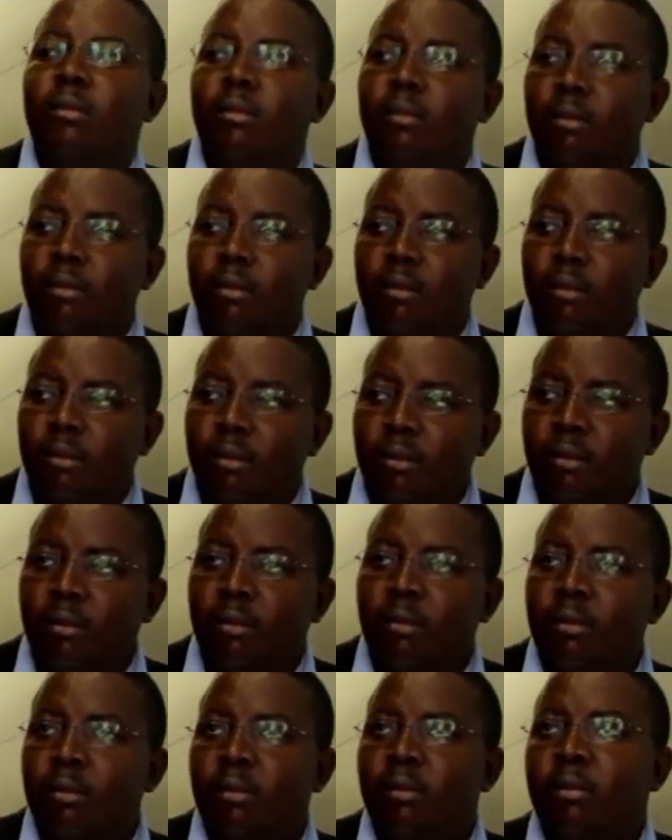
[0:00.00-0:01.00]

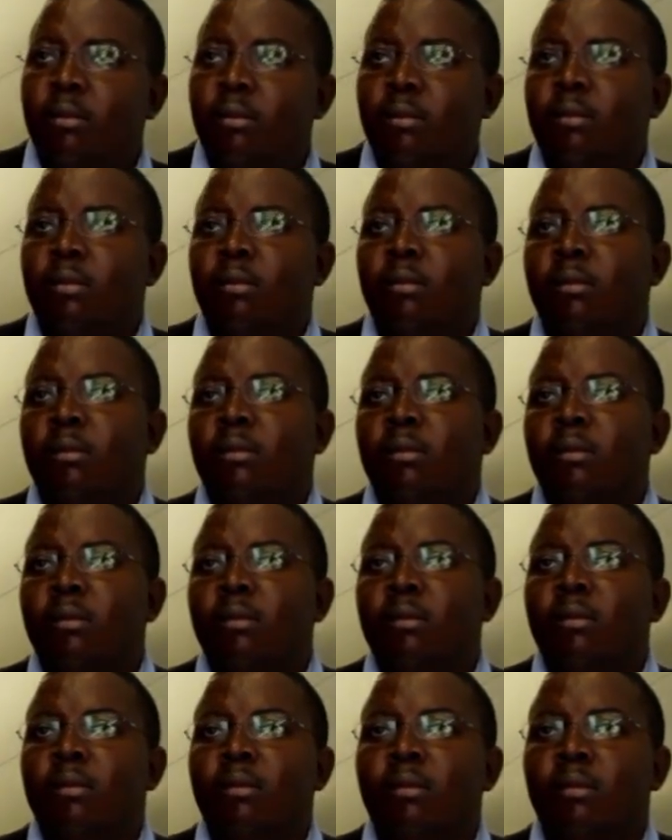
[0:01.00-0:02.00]

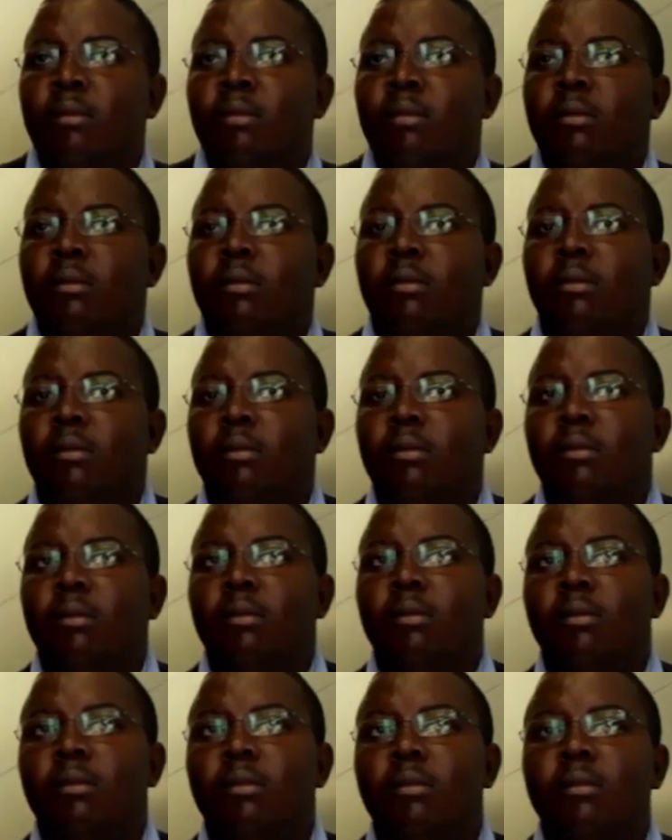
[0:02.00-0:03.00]

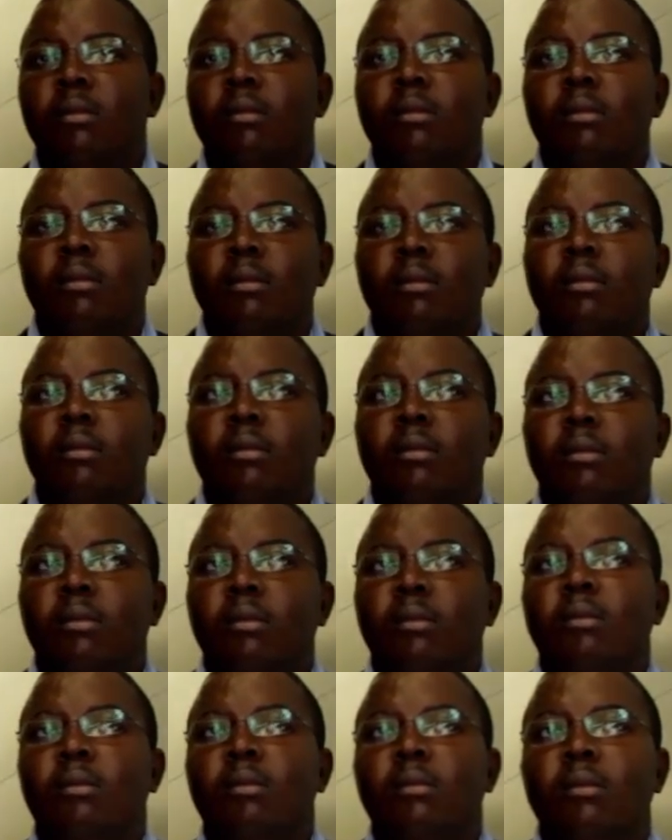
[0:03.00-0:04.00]

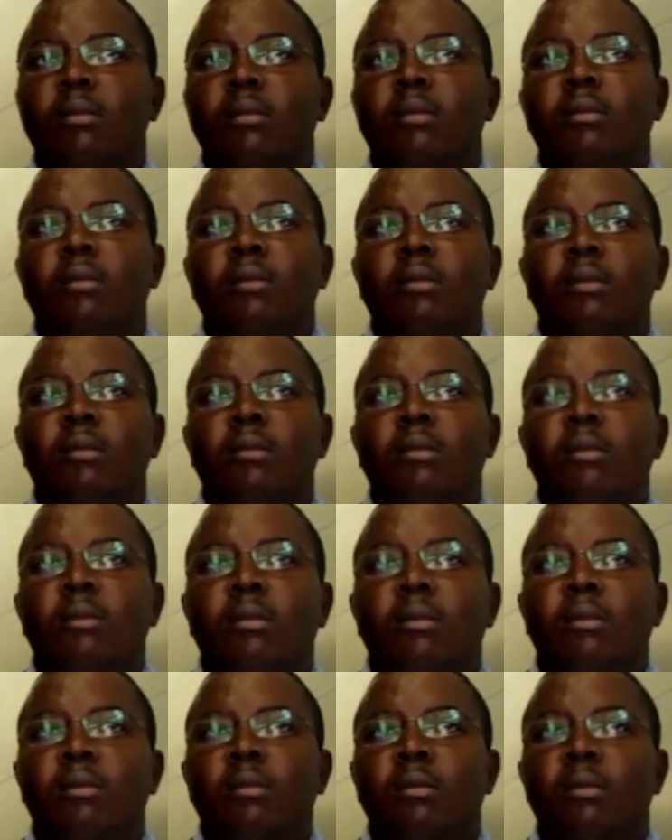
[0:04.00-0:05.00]

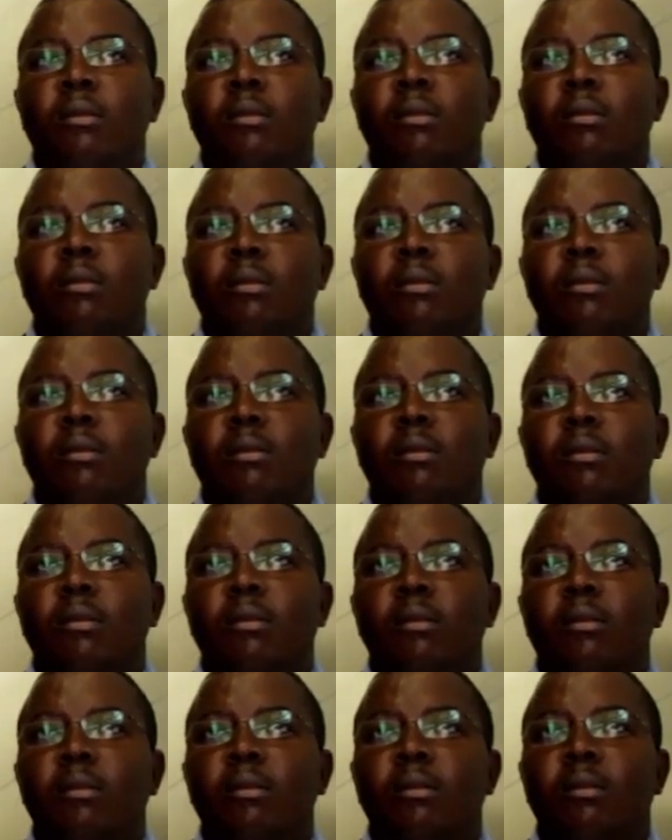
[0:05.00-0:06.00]

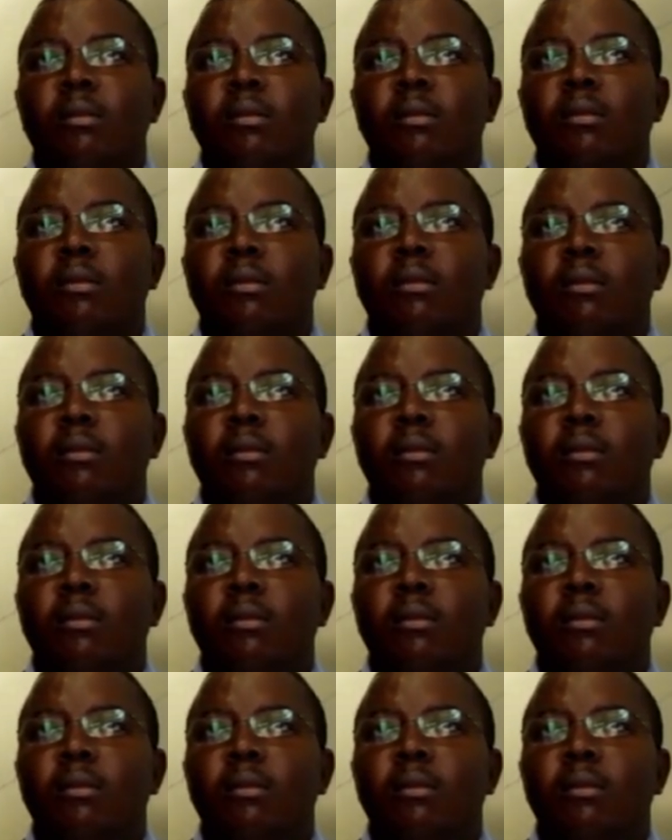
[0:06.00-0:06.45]
[no speech]